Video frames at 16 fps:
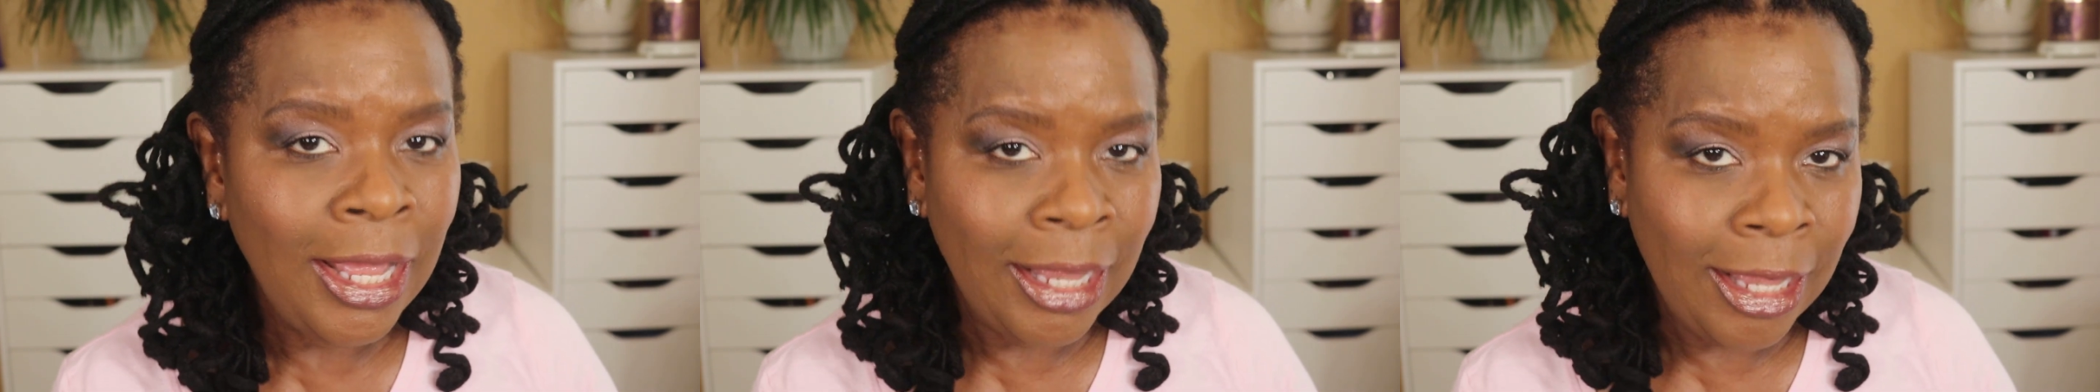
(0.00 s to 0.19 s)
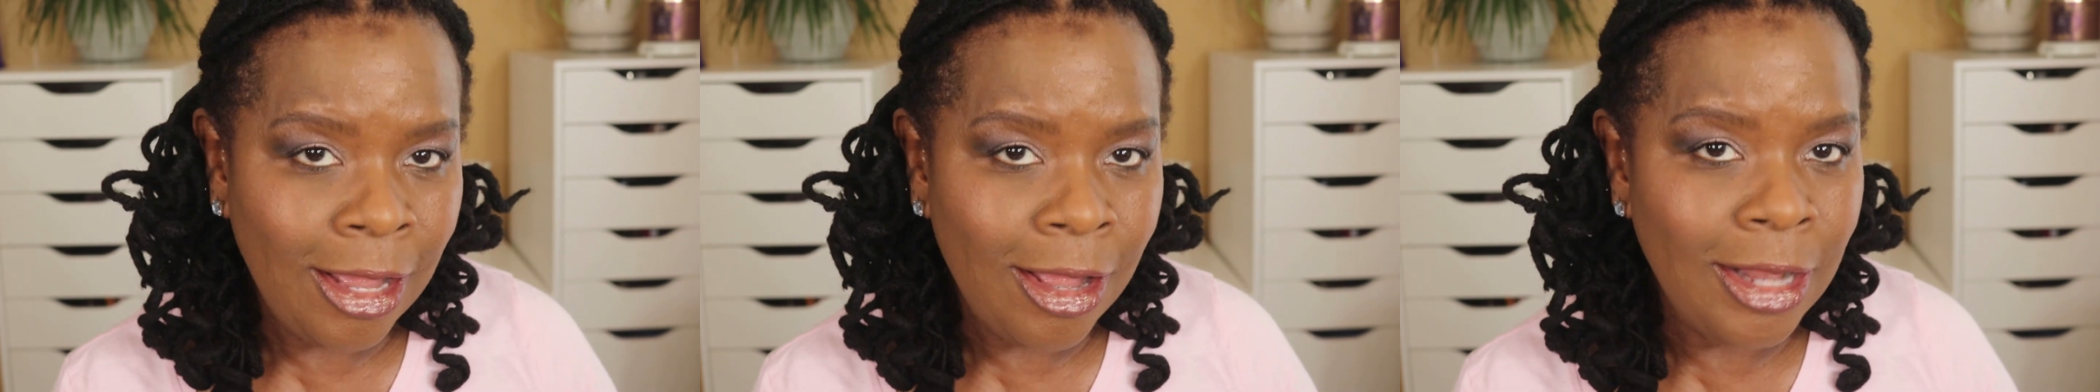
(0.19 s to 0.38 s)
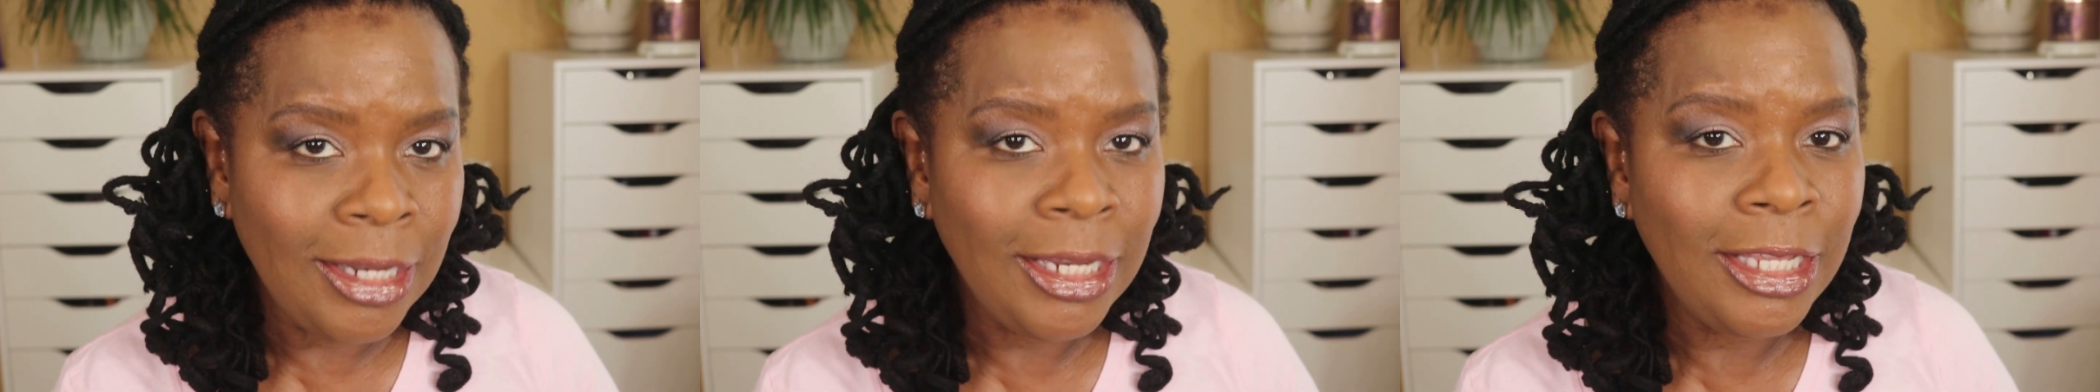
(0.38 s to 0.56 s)

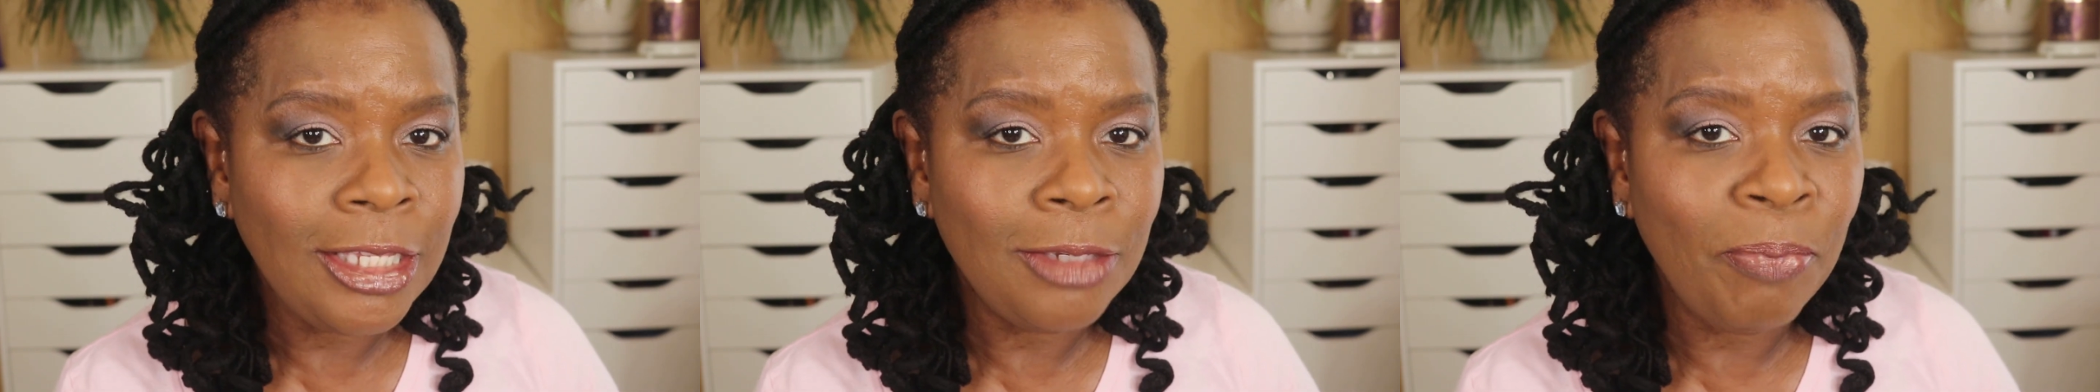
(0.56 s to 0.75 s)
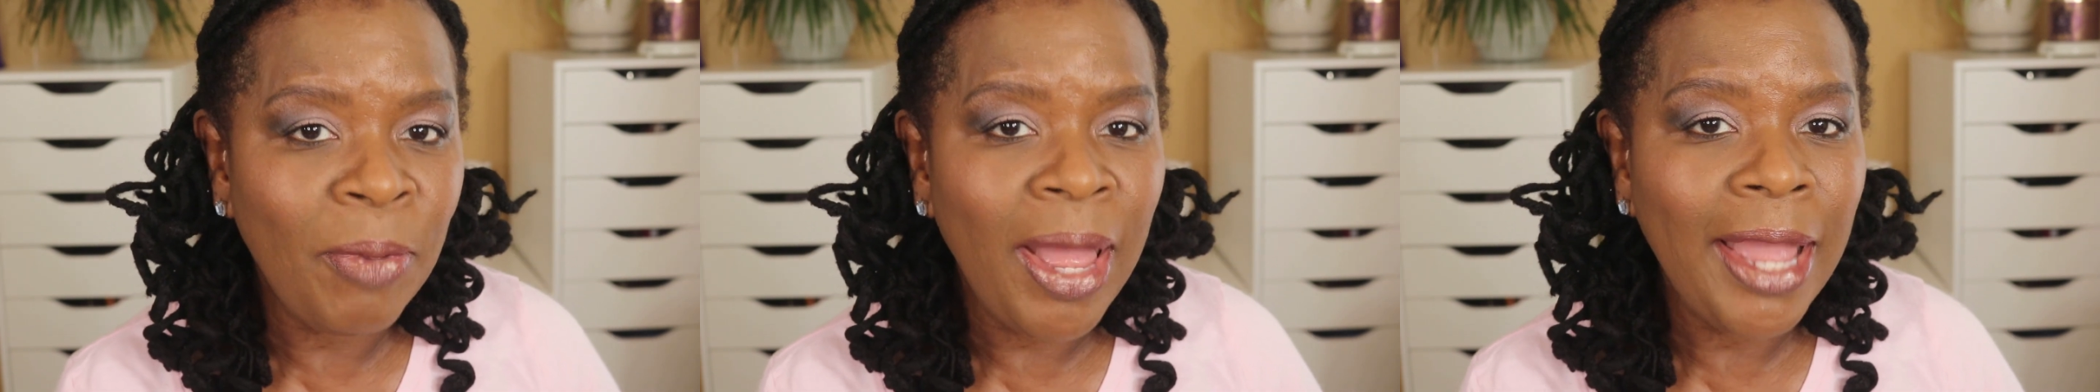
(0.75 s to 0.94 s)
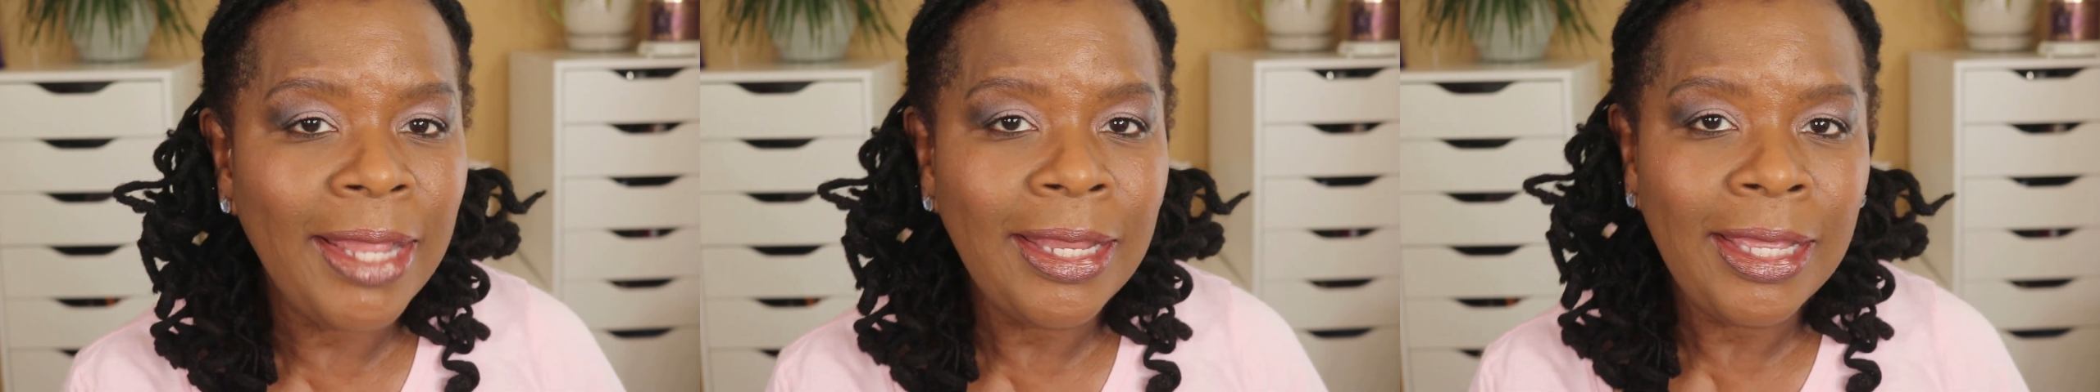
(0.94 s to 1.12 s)
at least
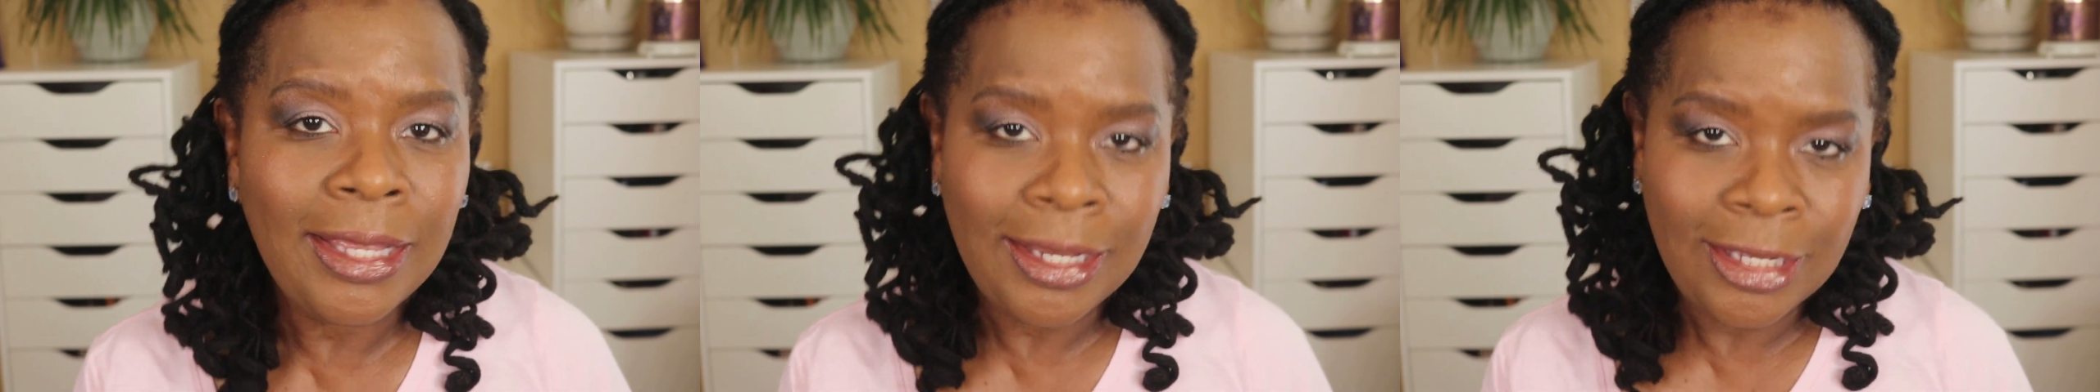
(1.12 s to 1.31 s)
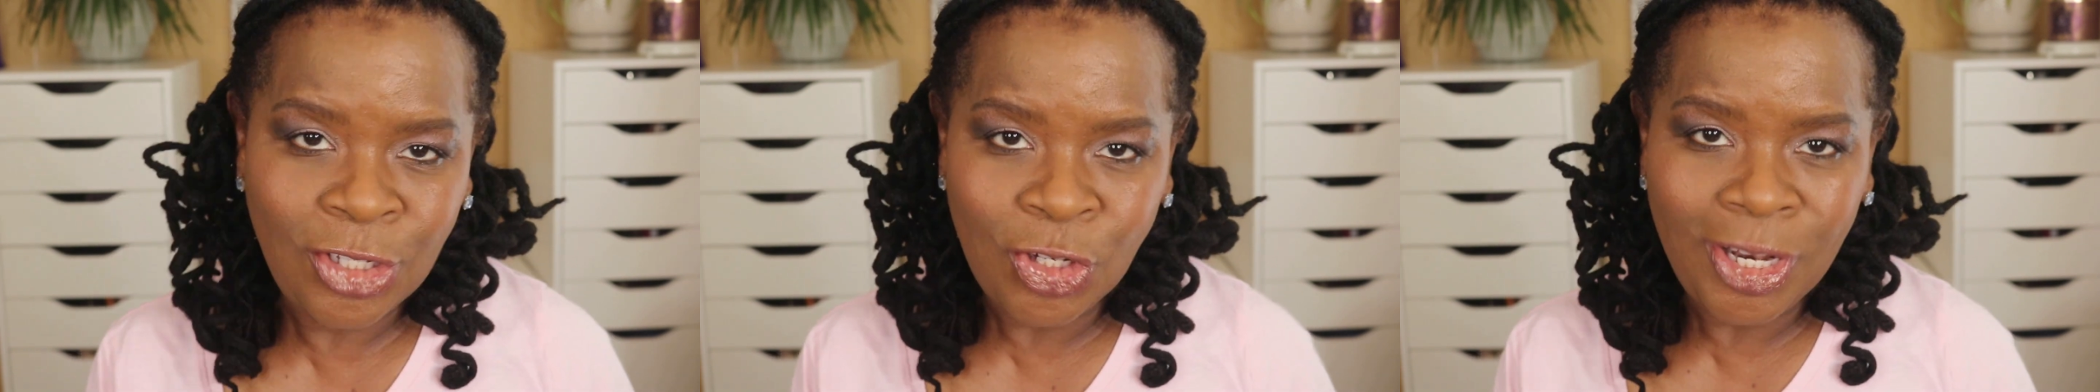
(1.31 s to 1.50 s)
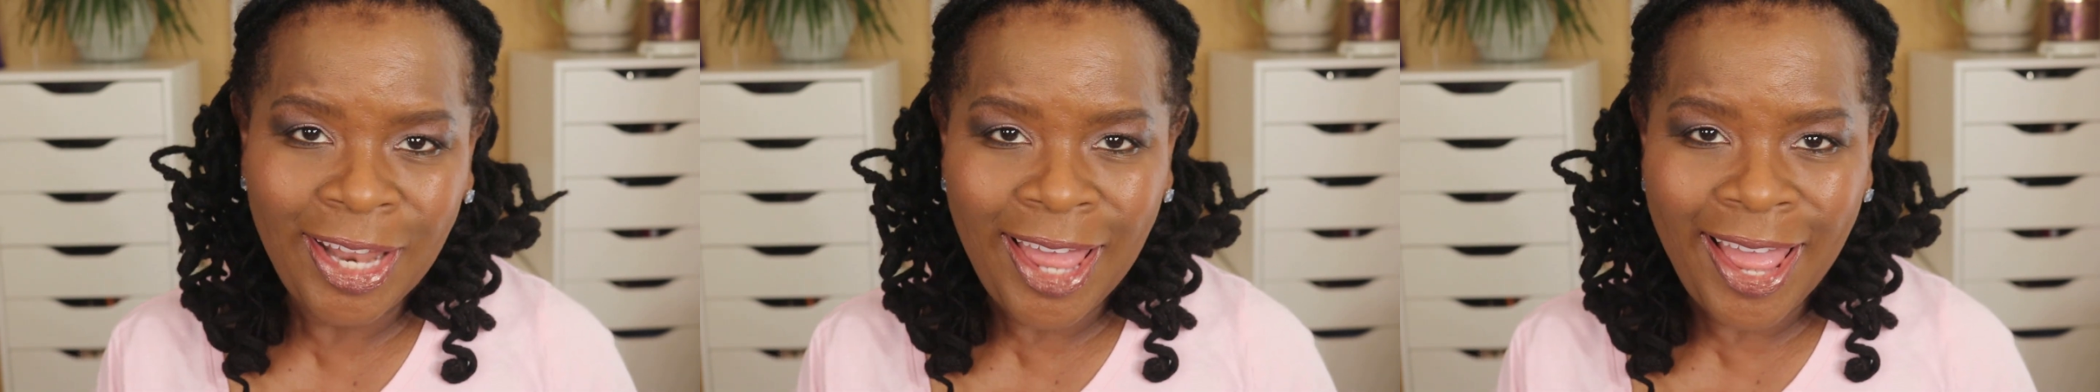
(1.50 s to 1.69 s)
by
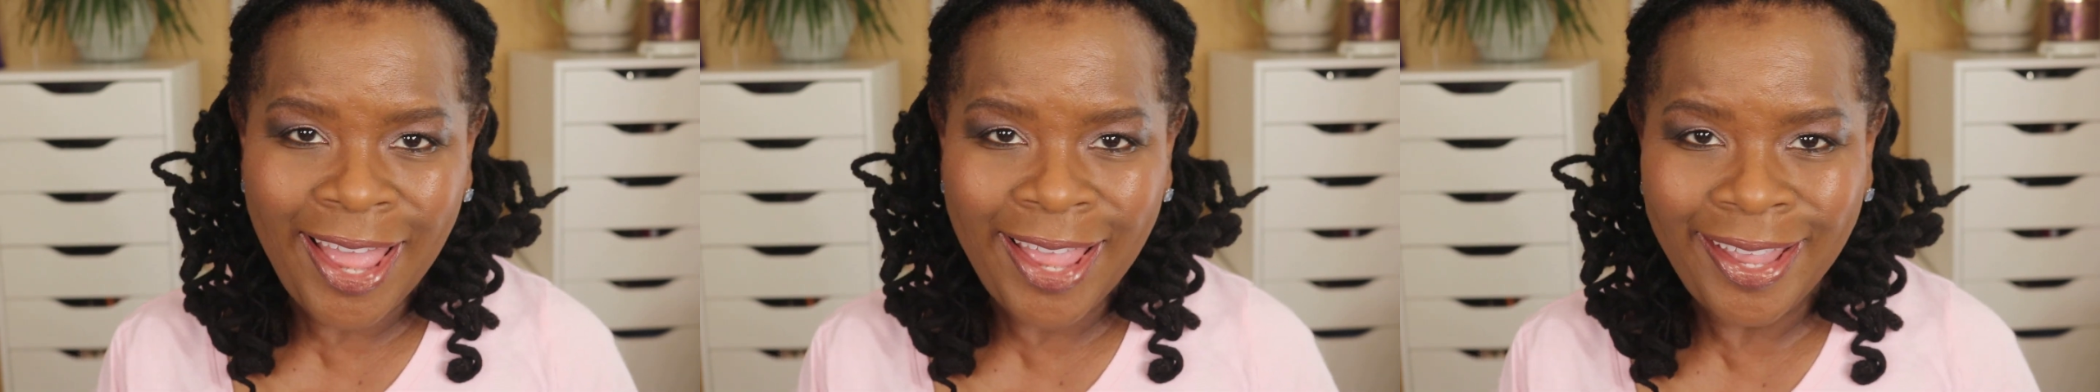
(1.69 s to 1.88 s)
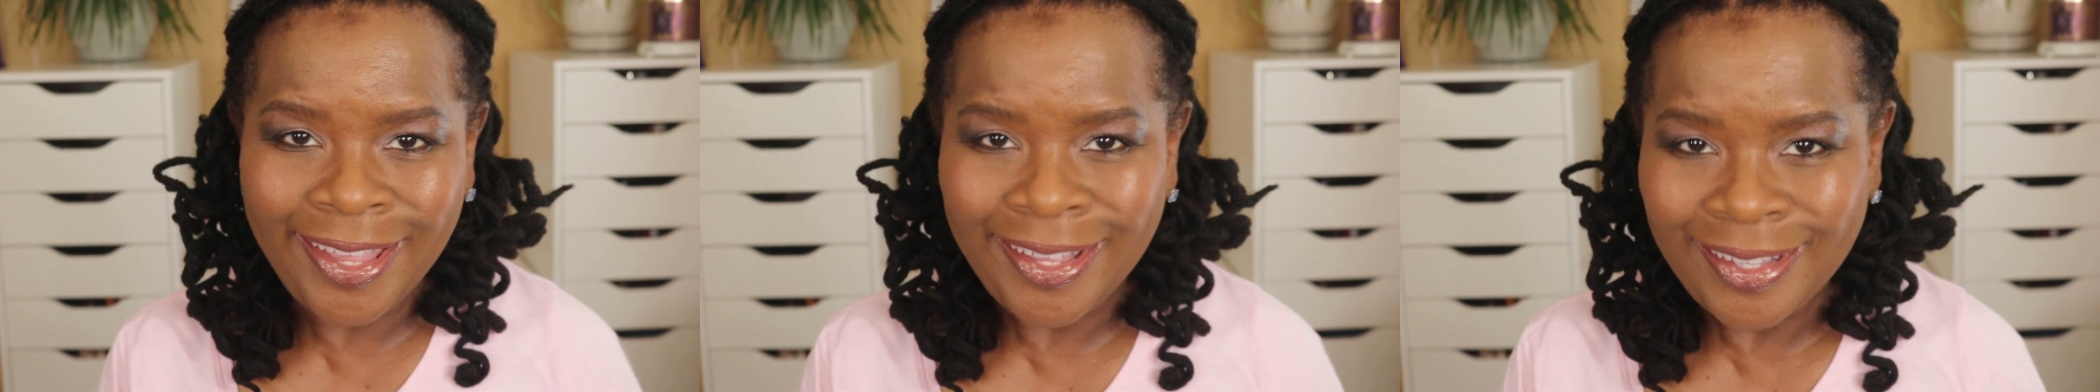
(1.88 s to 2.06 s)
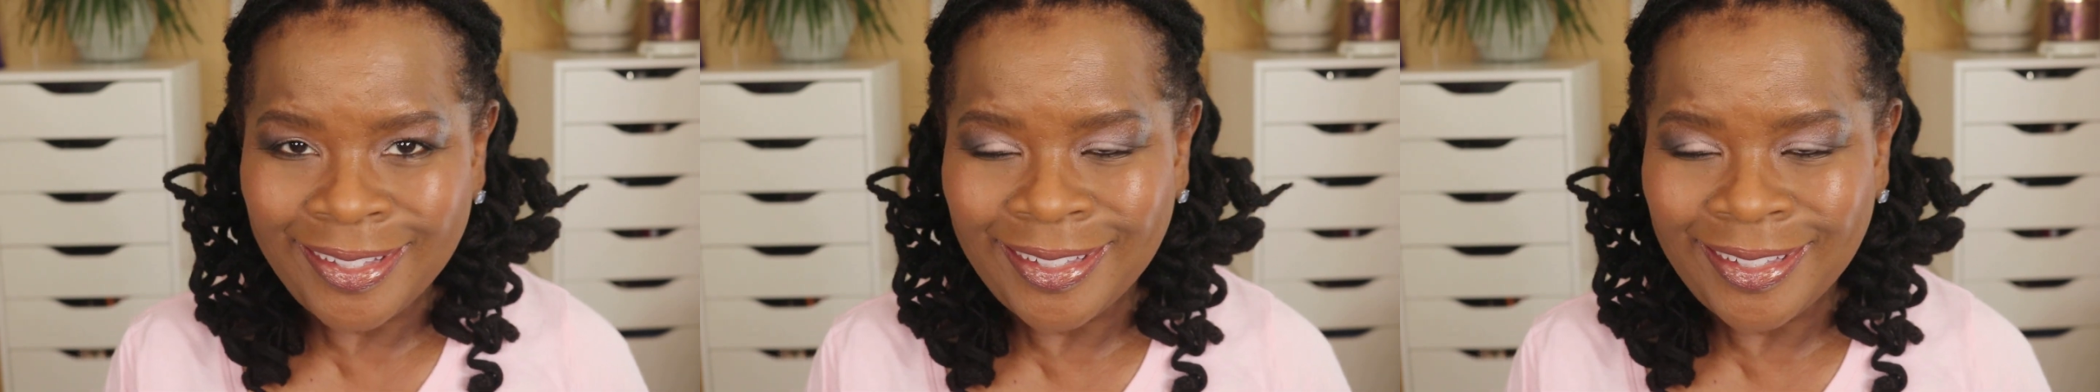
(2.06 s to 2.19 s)
July